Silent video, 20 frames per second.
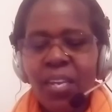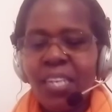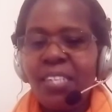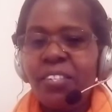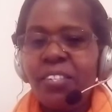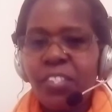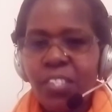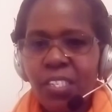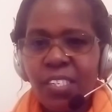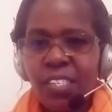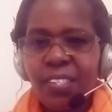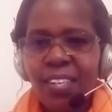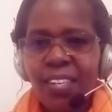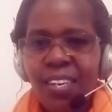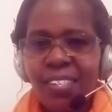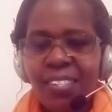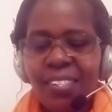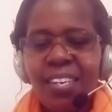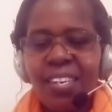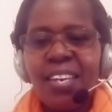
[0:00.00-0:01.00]

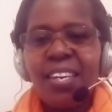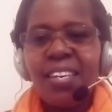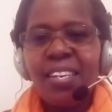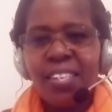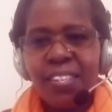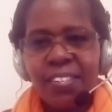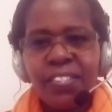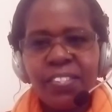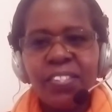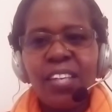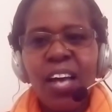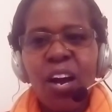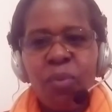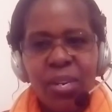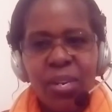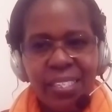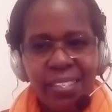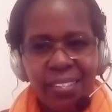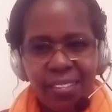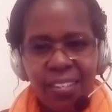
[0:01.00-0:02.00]
Jesus is our
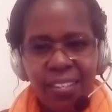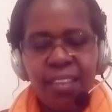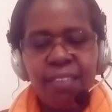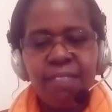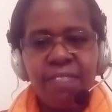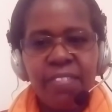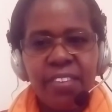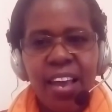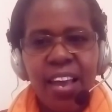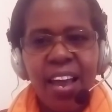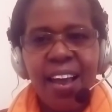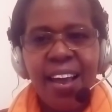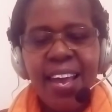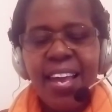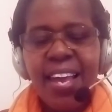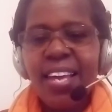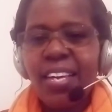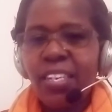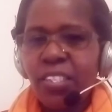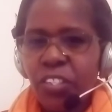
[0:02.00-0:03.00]
Savior,
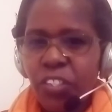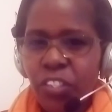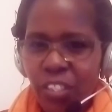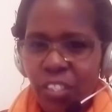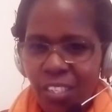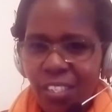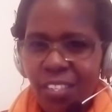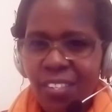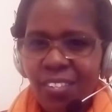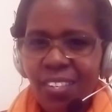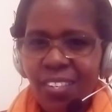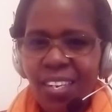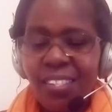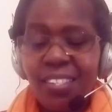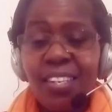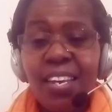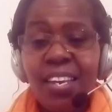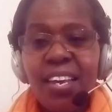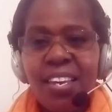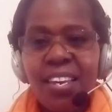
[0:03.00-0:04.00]
and Jesus
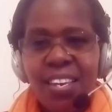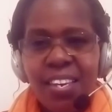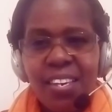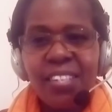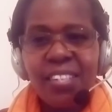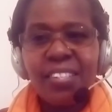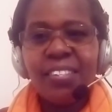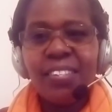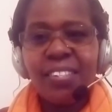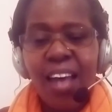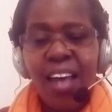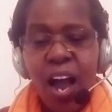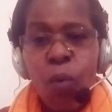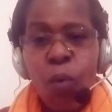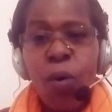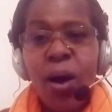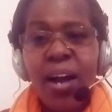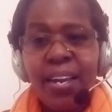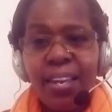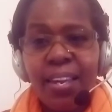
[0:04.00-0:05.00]
is
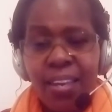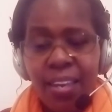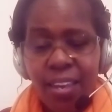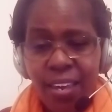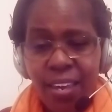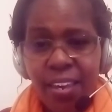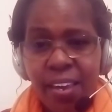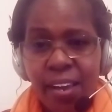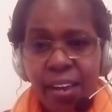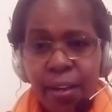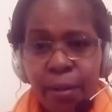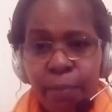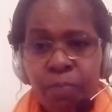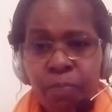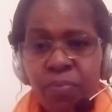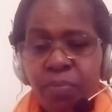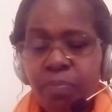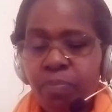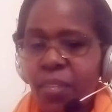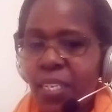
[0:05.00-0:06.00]
our King.
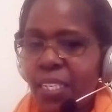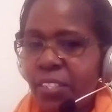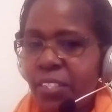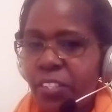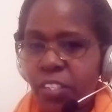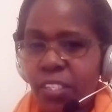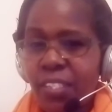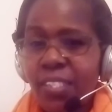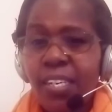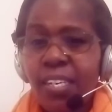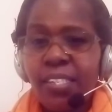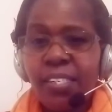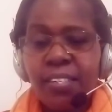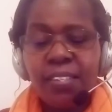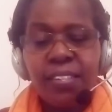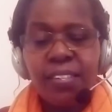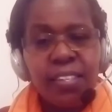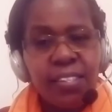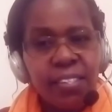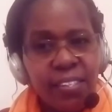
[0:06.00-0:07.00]
Jesus is
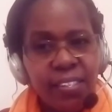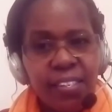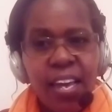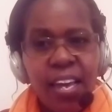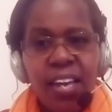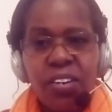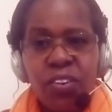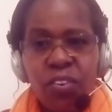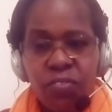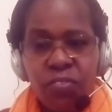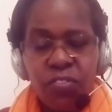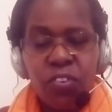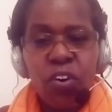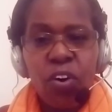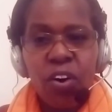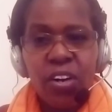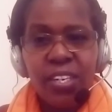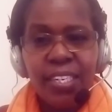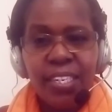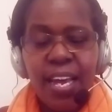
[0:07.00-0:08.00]
the Son of
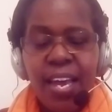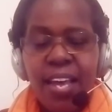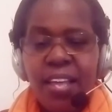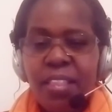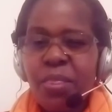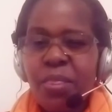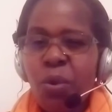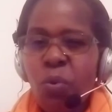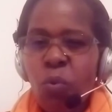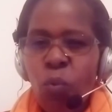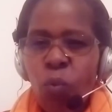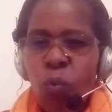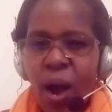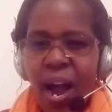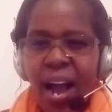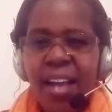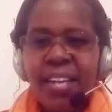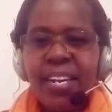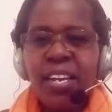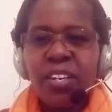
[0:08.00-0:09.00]
God, the
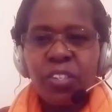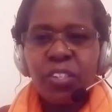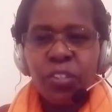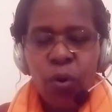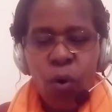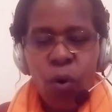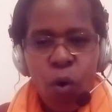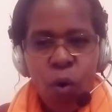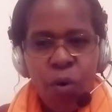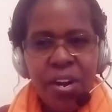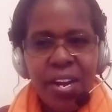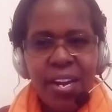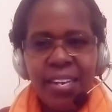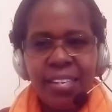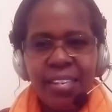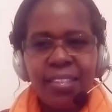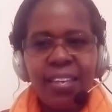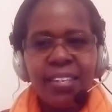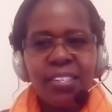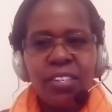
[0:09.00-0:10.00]
one and only
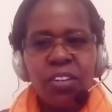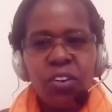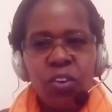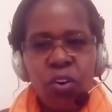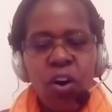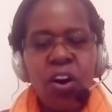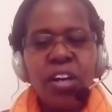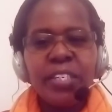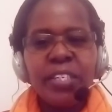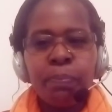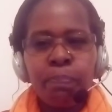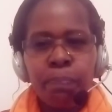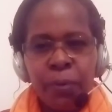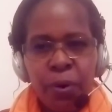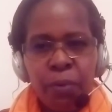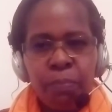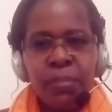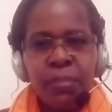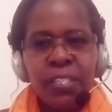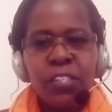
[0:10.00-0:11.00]
that God
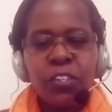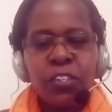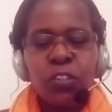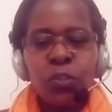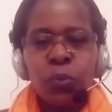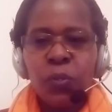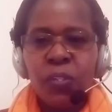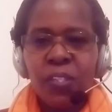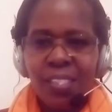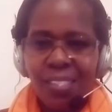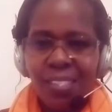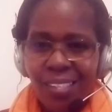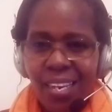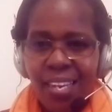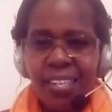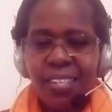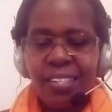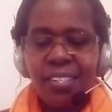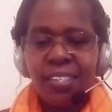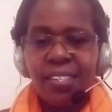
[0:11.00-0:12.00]
promised to
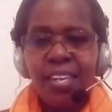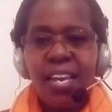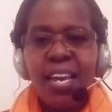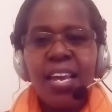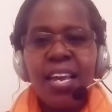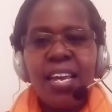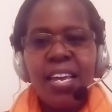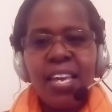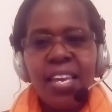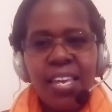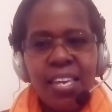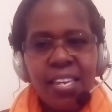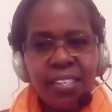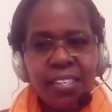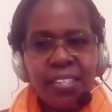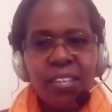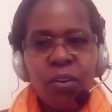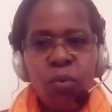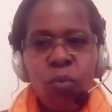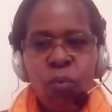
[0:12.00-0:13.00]
send in
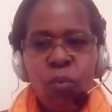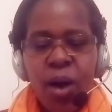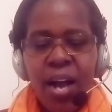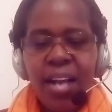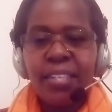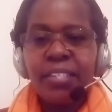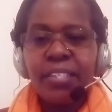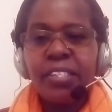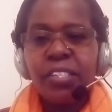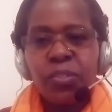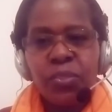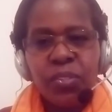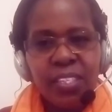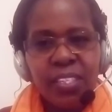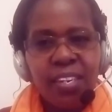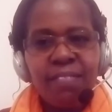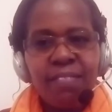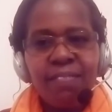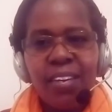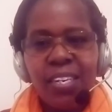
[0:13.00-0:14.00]
the world to
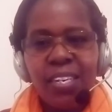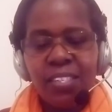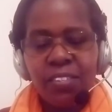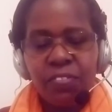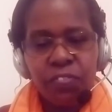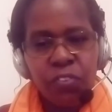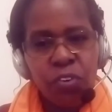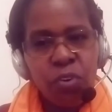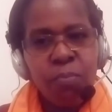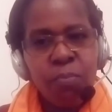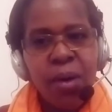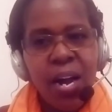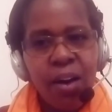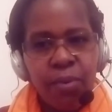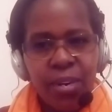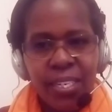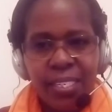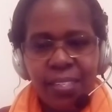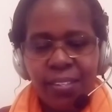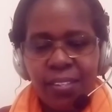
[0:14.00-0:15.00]
save us from
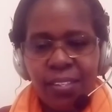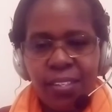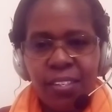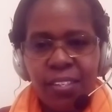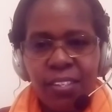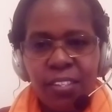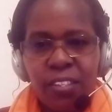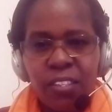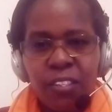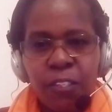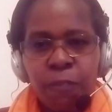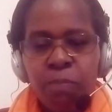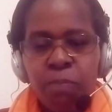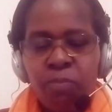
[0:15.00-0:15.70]
our sins.